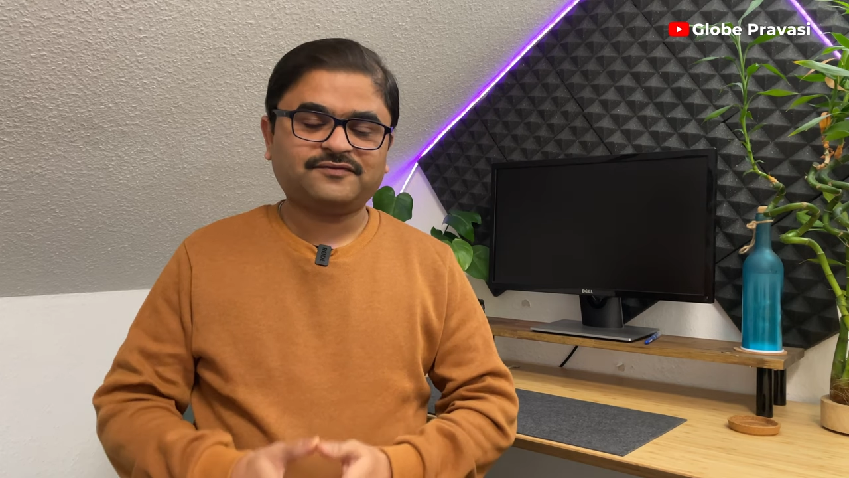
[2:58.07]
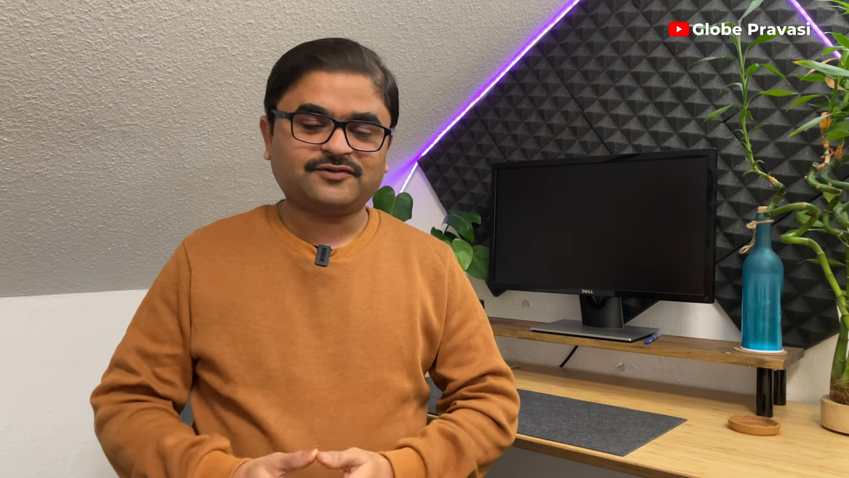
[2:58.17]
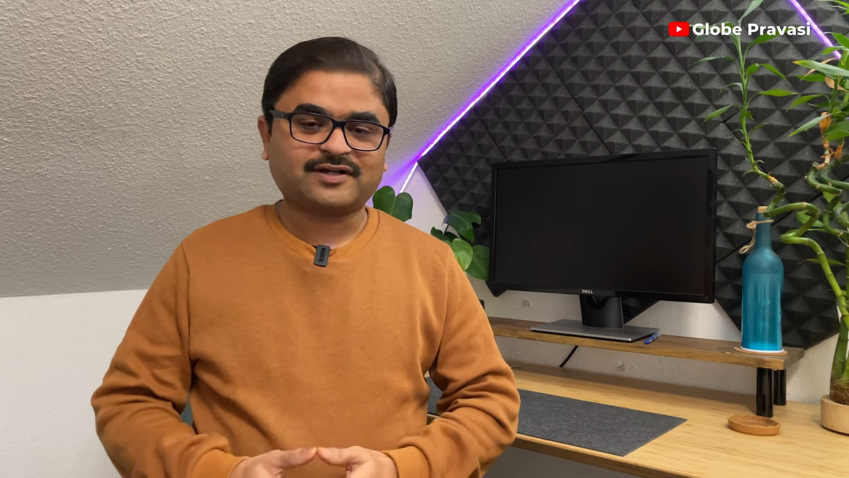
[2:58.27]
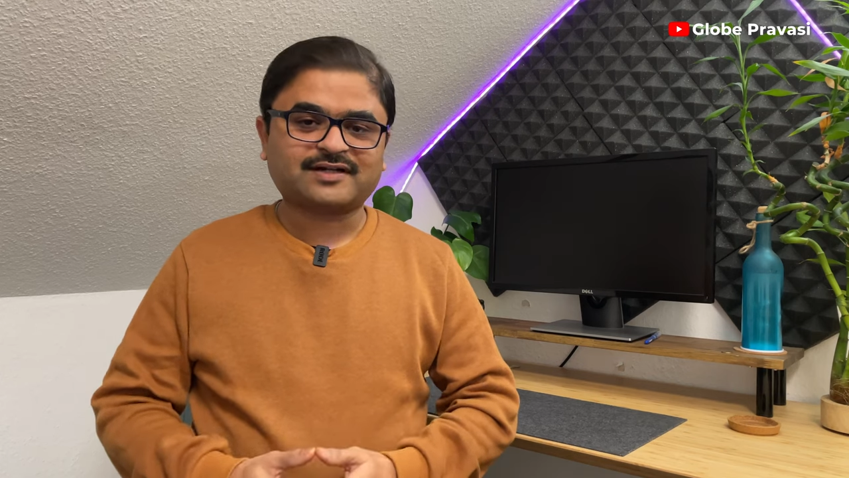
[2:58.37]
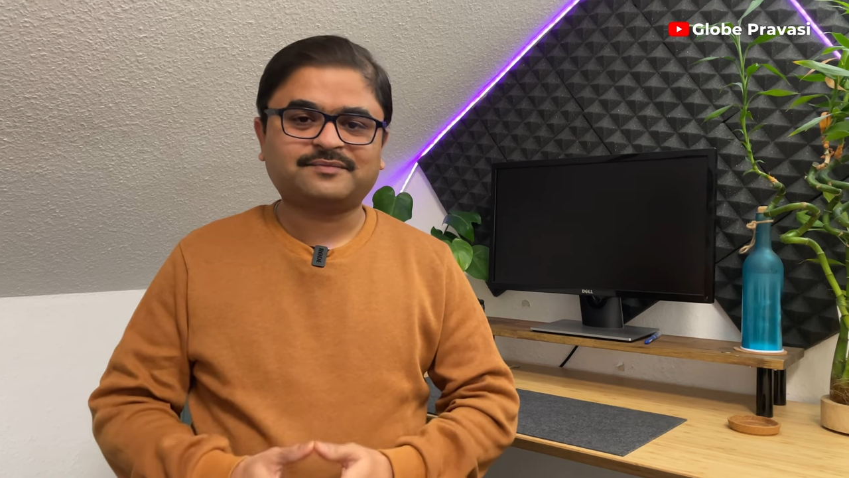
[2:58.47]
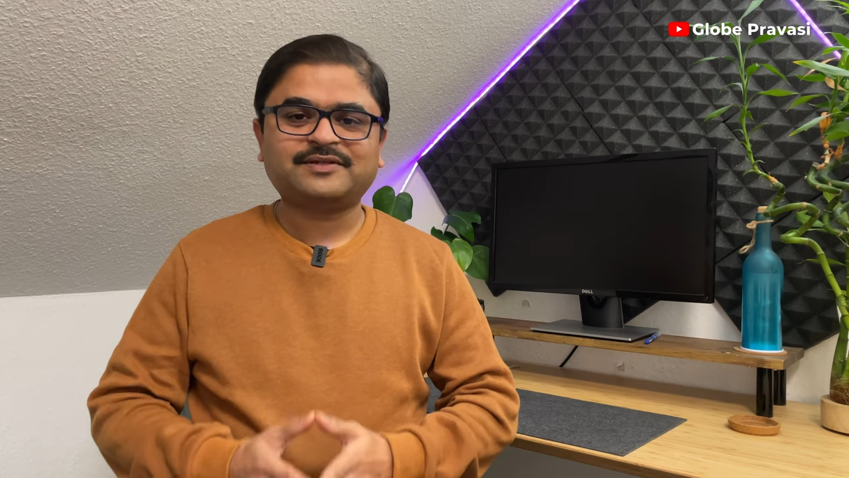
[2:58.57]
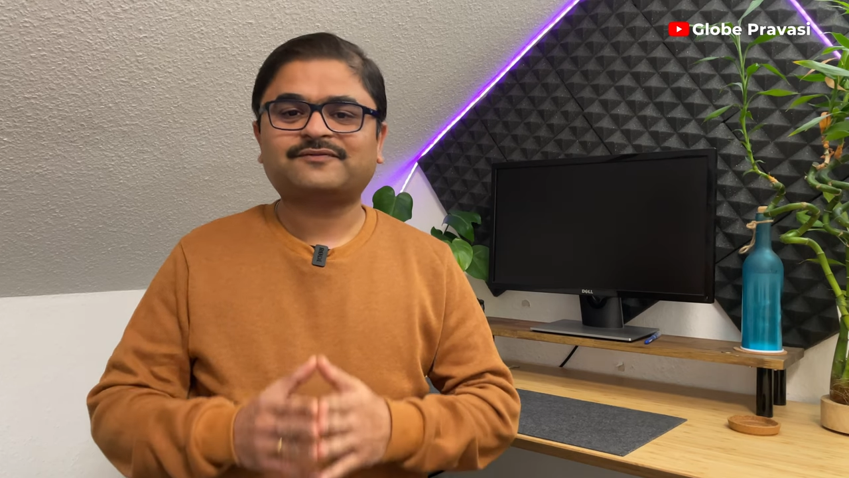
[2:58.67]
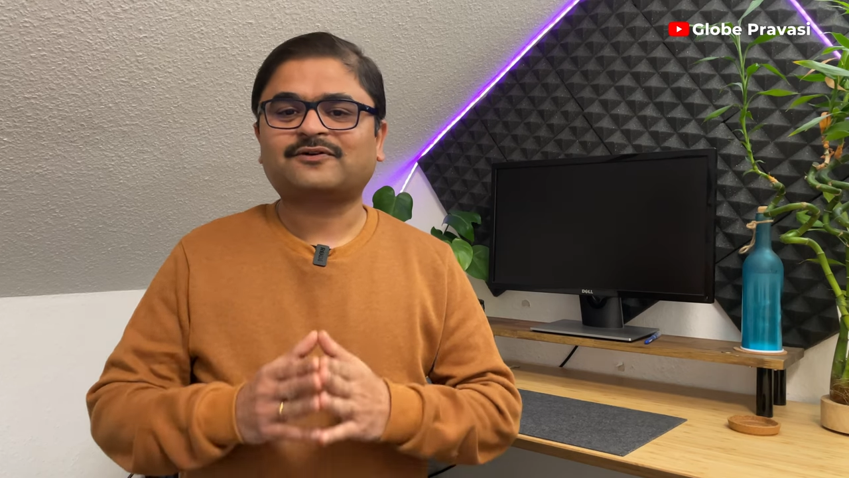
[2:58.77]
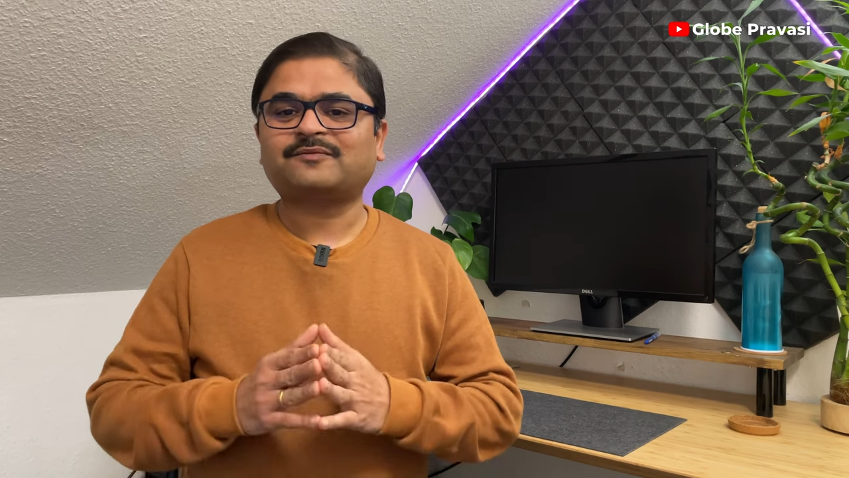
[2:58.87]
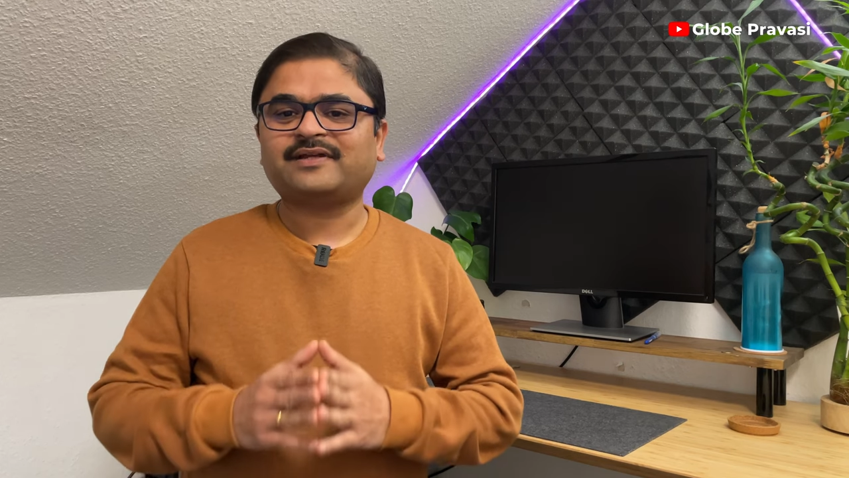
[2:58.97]
you are coming
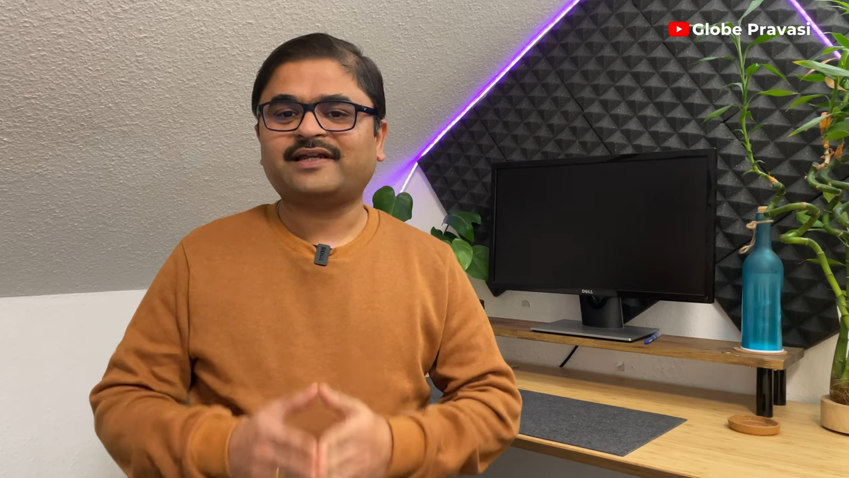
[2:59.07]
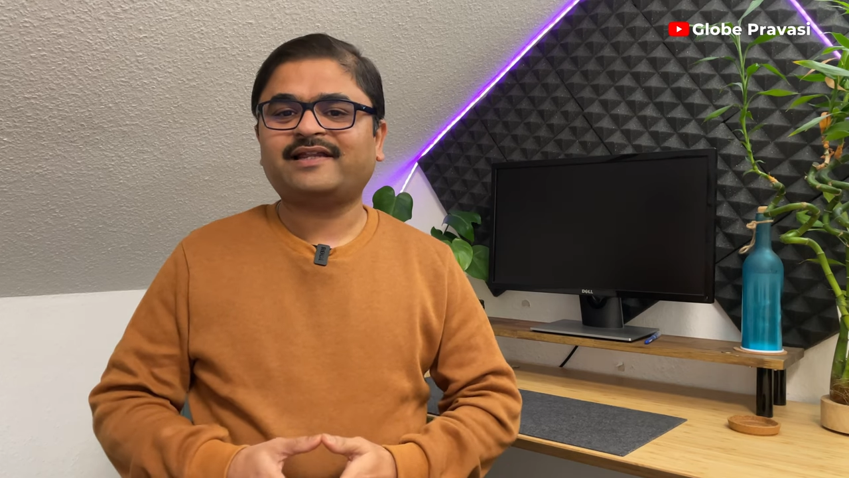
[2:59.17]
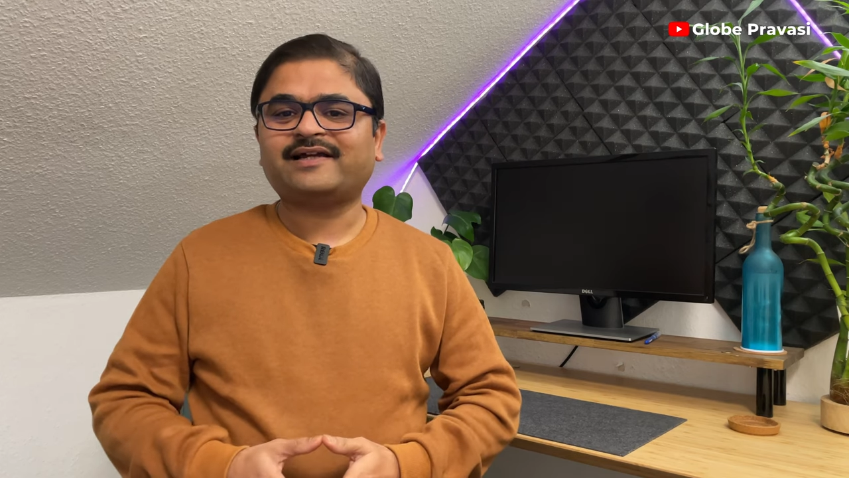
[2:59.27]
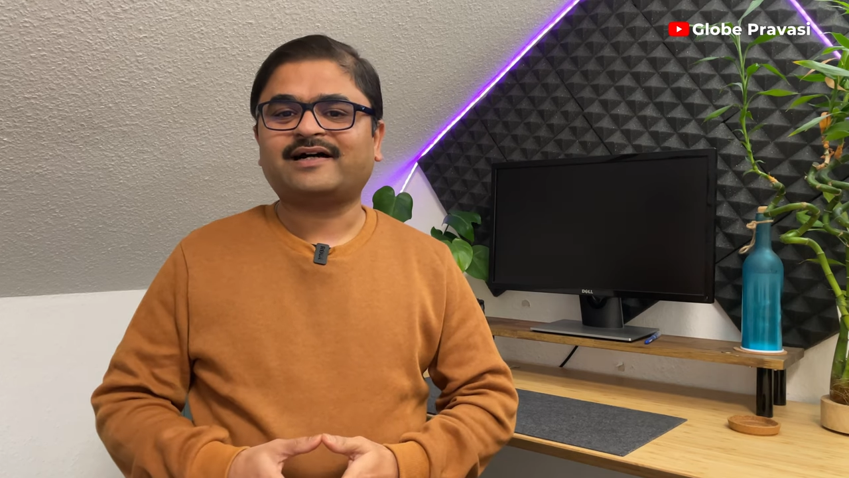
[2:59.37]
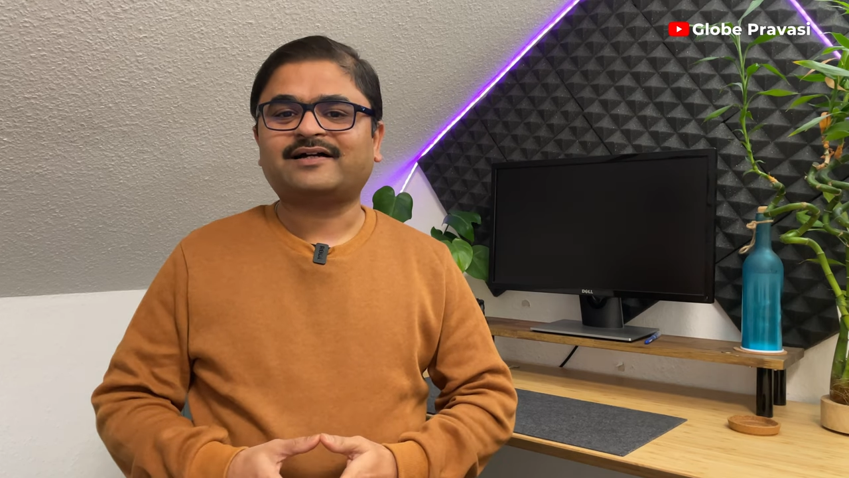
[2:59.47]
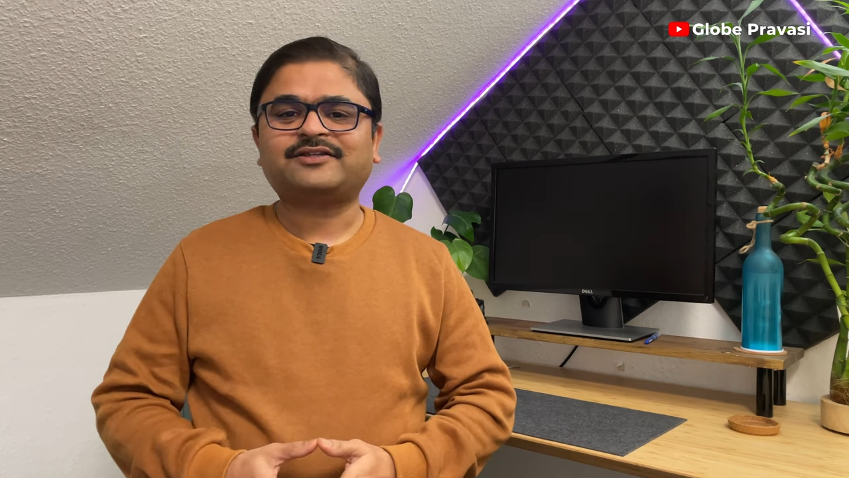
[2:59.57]
from India,